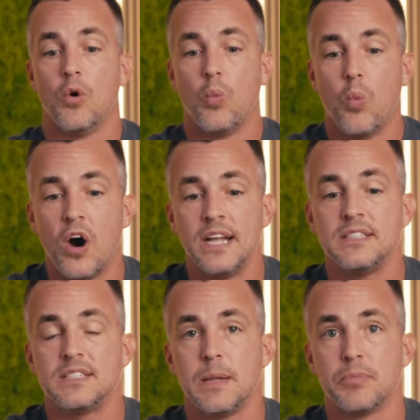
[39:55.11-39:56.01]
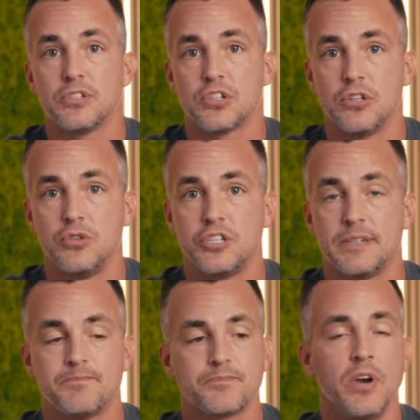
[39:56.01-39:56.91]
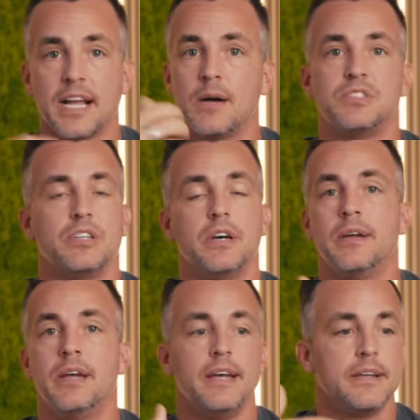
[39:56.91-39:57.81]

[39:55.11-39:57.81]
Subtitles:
one simple solution when it comes to